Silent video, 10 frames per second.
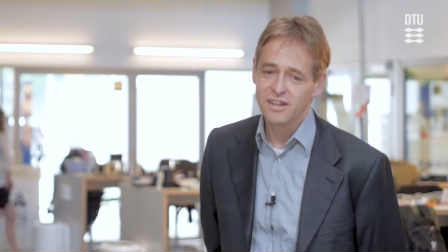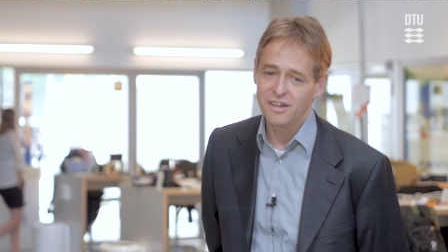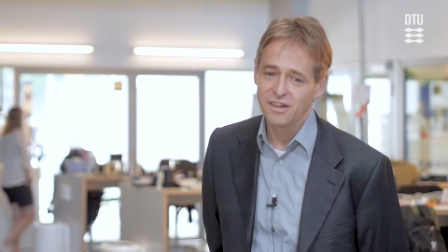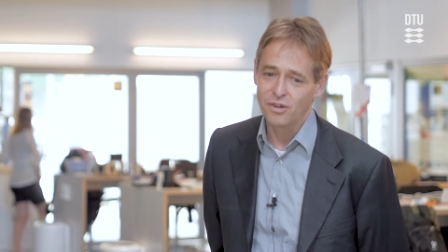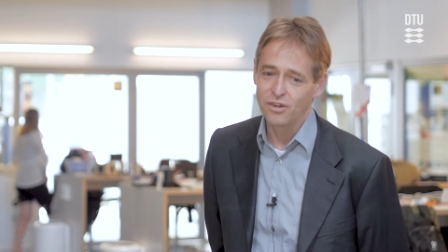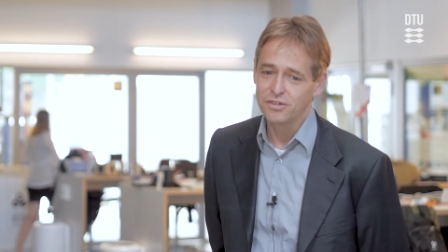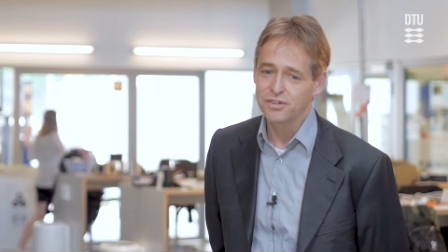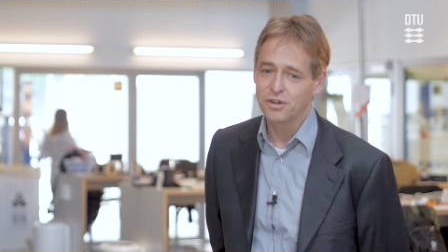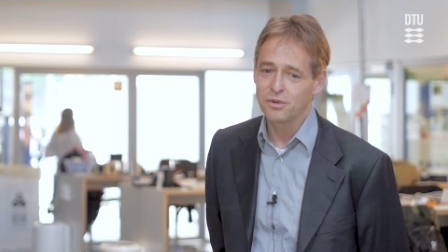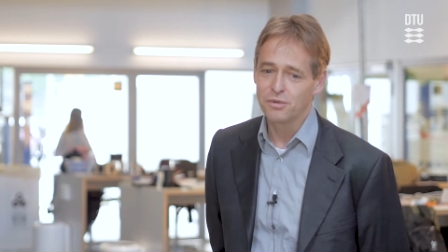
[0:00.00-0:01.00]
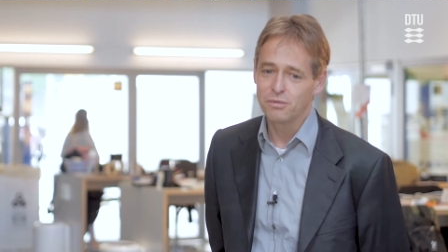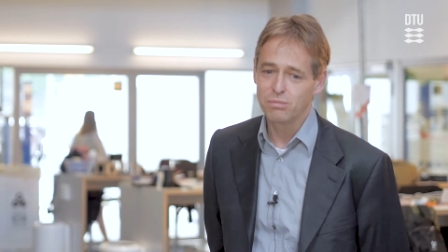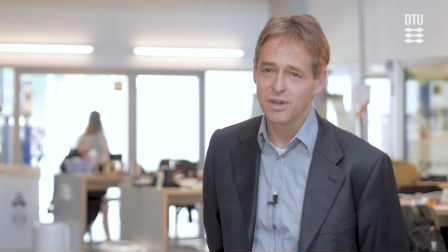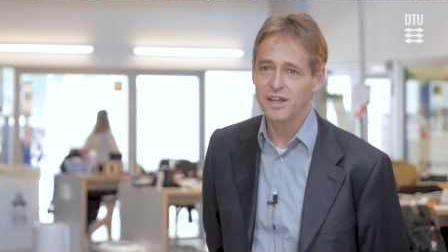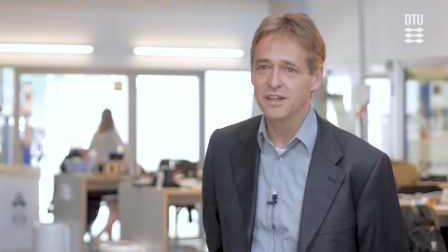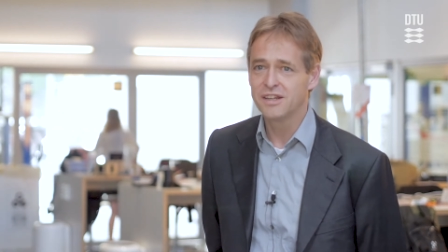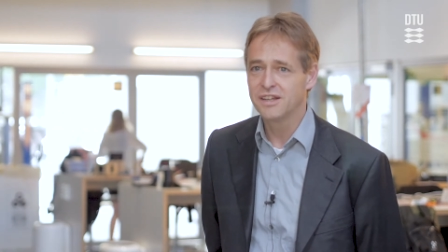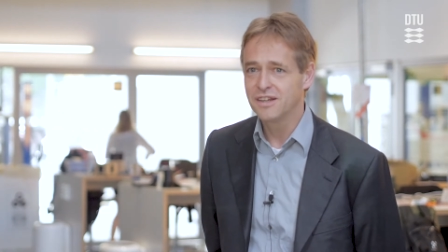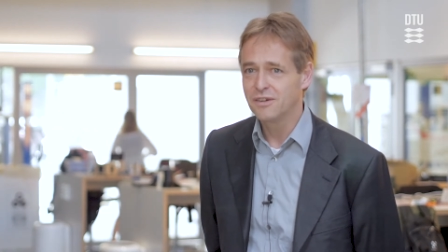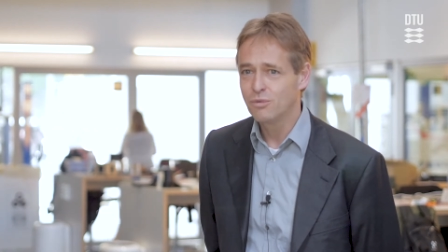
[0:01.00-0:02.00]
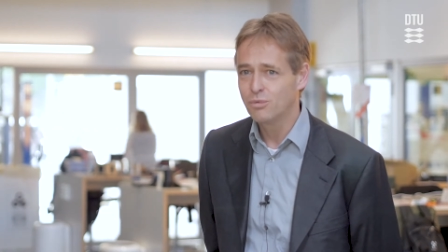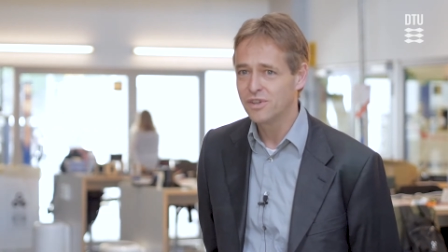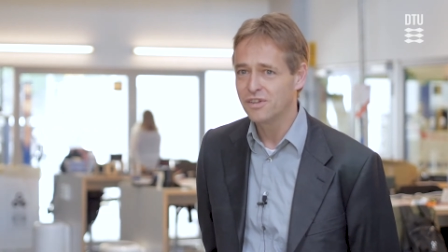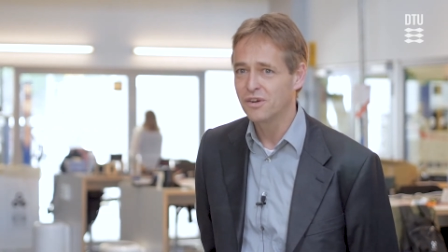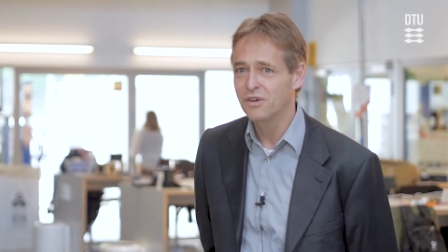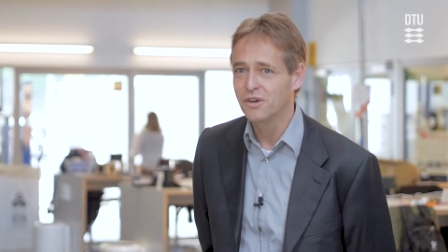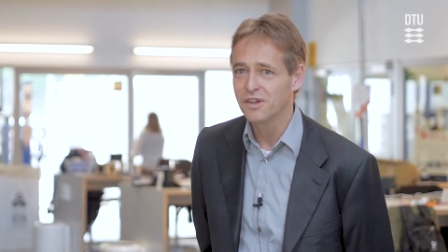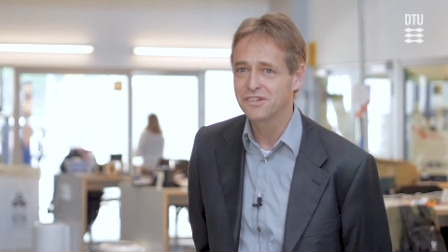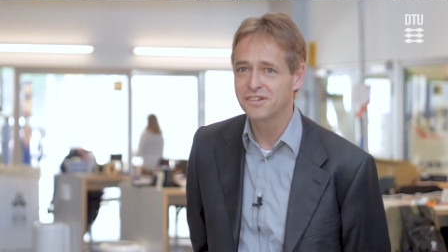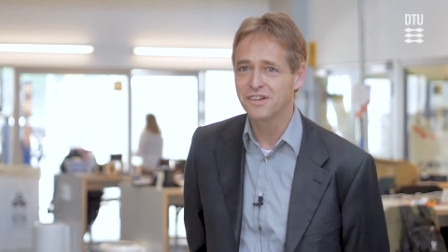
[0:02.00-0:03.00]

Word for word: uh, also play with our colleagues